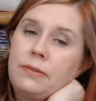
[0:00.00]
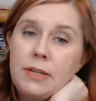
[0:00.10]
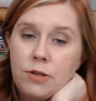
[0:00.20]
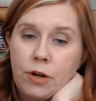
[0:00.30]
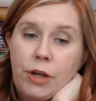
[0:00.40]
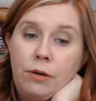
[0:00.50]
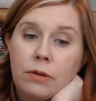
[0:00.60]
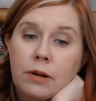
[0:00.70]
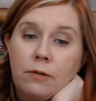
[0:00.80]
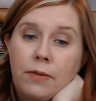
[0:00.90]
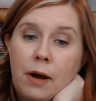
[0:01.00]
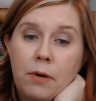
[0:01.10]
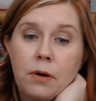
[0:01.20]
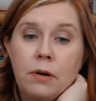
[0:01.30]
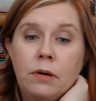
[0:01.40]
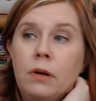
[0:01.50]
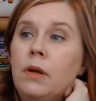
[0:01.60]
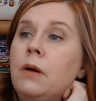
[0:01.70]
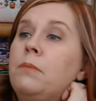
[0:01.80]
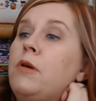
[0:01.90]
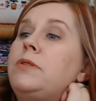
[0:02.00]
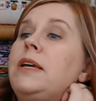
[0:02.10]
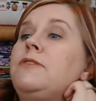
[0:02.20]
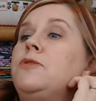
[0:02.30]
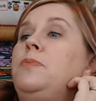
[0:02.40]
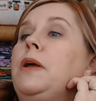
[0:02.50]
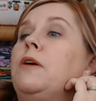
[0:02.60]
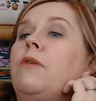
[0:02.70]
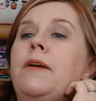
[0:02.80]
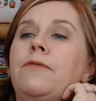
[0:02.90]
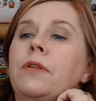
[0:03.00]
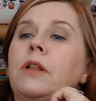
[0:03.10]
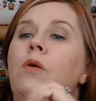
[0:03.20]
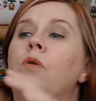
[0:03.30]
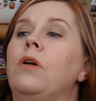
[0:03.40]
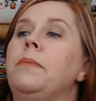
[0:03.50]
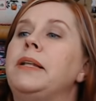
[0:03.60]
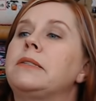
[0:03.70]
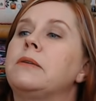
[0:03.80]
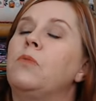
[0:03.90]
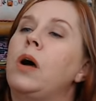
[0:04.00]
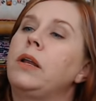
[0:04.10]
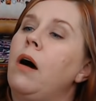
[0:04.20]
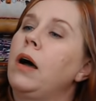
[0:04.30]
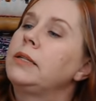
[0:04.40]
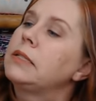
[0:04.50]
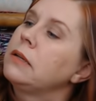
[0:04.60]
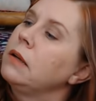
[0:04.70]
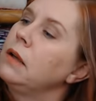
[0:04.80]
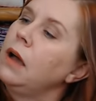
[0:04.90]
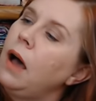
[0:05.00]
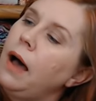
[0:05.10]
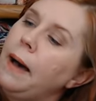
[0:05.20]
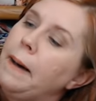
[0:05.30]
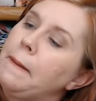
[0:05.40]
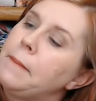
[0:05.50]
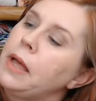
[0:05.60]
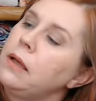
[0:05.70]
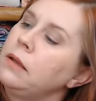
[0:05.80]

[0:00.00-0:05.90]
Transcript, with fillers: these are cute little flower motifs. Would be great for little ornaments and whatnot. Um,